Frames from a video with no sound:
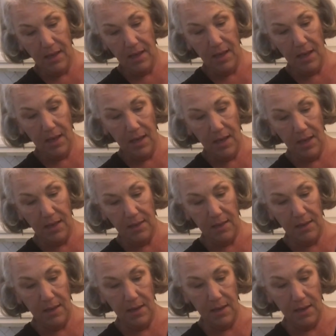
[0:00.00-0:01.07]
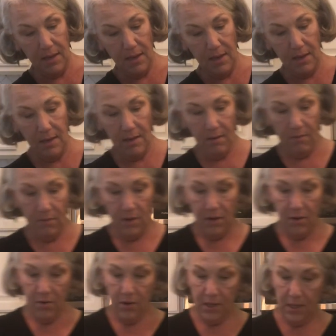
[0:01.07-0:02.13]
I think we're
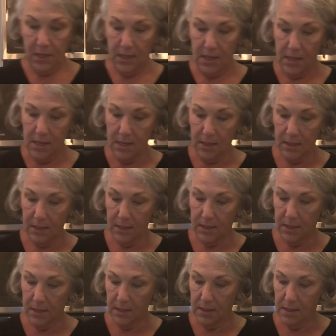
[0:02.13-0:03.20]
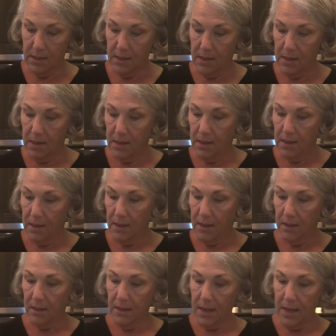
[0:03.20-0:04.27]
going to eat
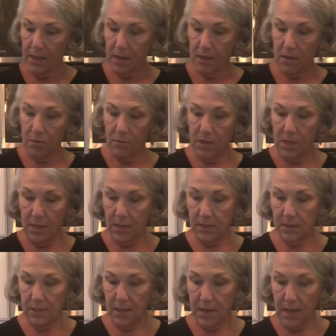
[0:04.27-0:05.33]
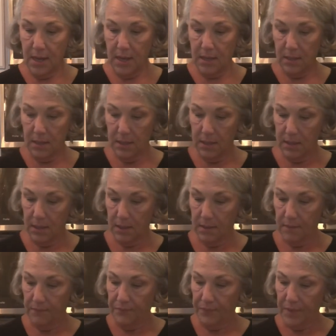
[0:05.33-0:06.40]
like a queen tonight.
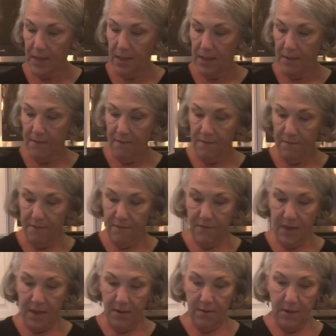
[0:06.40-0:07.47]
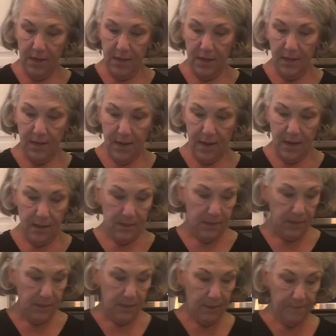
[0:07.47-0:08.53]
Very
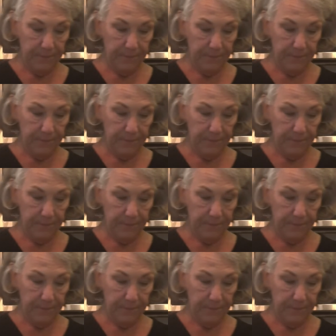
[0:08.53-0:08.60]
nice.